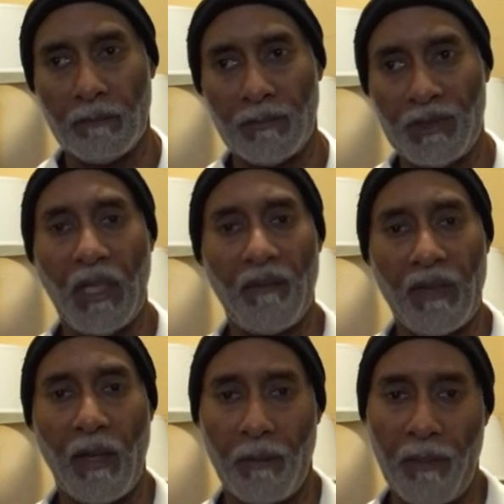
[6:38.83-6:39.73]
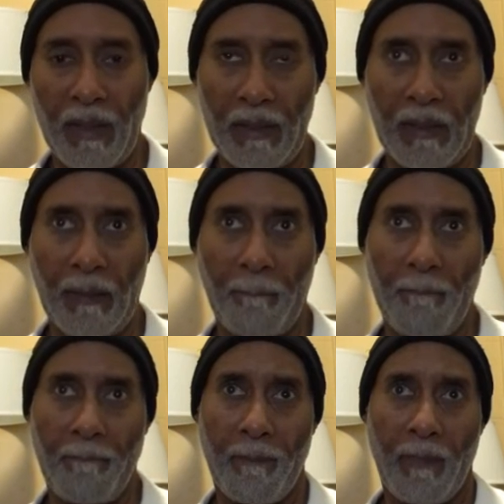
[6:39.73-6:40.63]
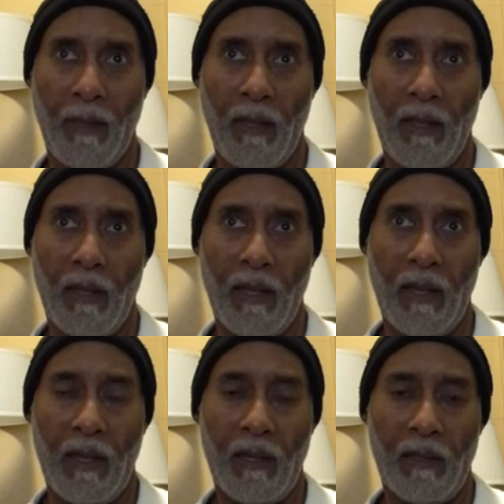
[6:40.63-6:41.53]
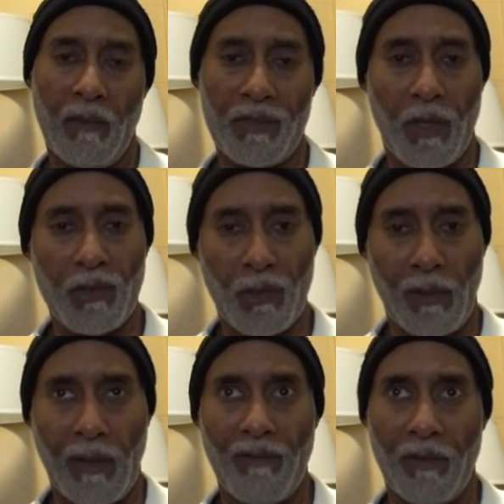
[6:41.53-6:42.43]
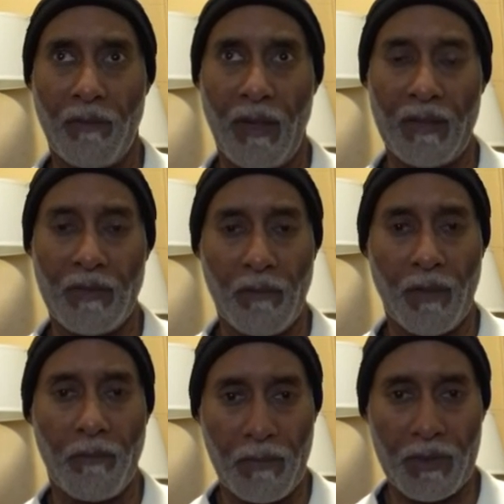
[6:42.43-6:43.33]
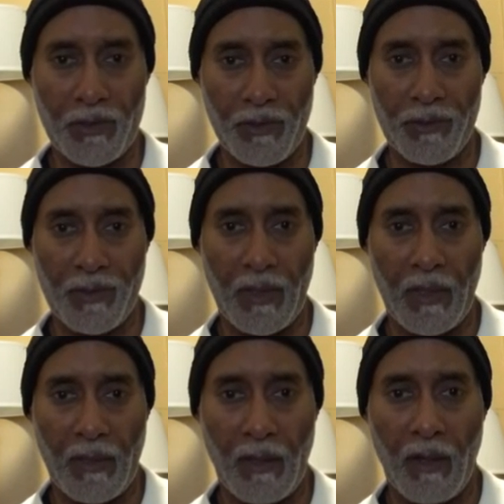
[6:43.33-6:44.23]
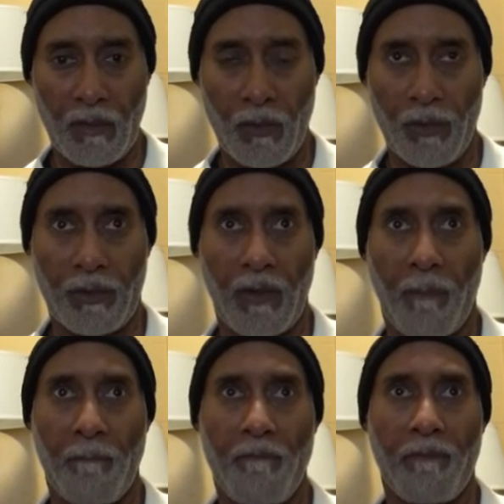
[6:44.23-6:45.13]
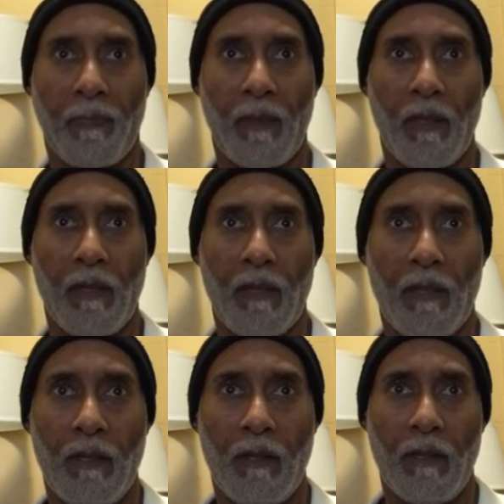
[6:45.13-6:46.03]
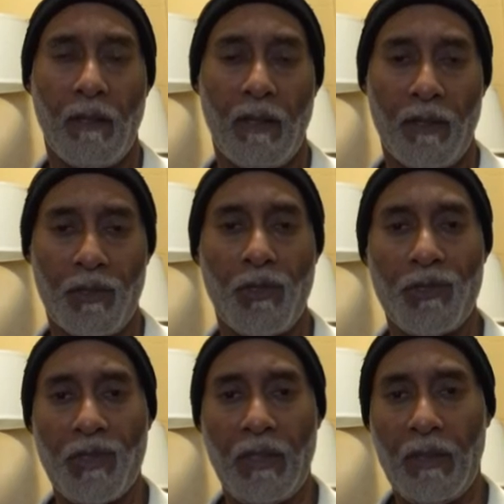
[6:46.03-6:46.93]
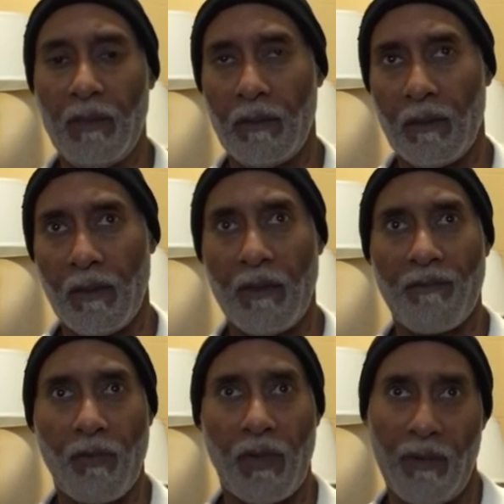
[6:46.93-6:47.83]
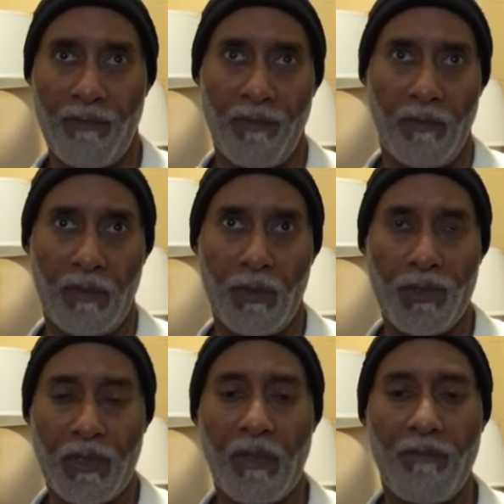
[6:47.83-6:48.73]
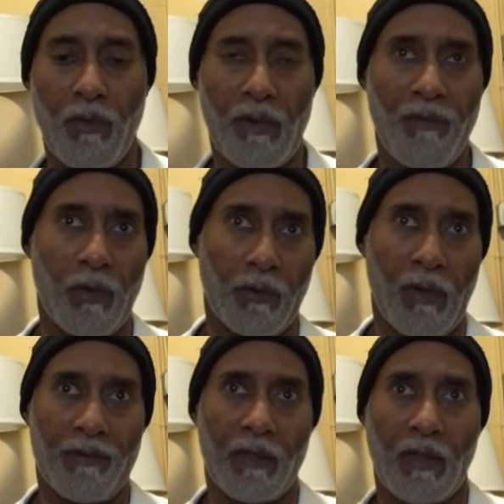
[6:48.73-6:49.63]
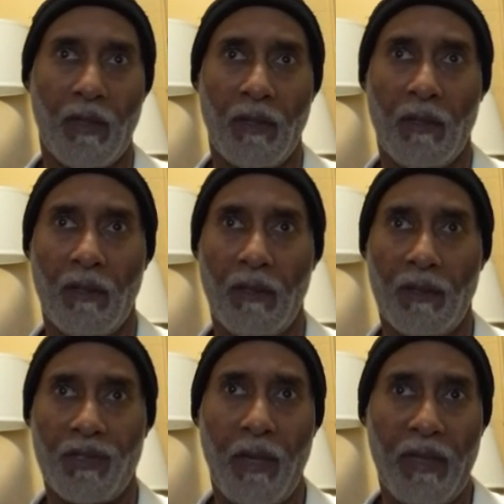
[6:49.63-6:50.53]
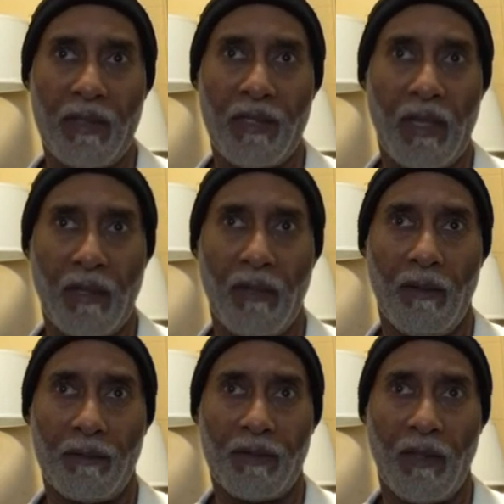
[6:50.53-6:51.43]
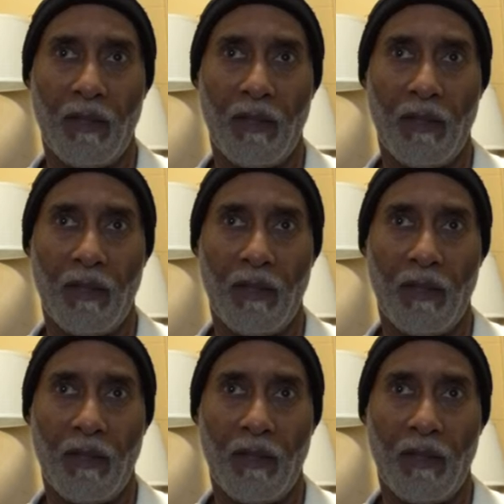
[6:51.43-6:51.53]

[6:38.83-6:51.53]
shaved down the painting, and it was also leveled by some other mixtures and artwork. Now, using infrared photographs, some had taken the